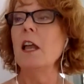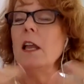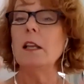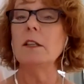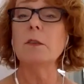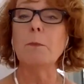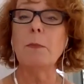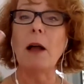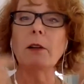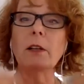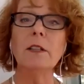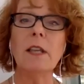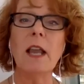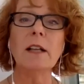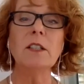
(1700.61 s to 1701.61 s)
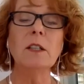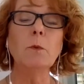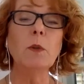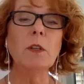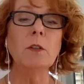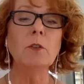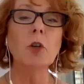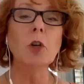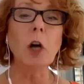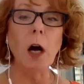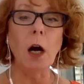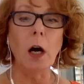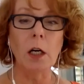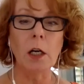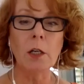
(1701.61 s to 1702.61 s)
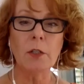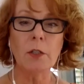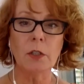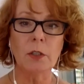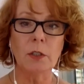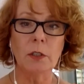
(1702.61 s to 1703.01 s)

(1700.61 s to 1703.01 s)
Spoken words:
it's about connecting within your heart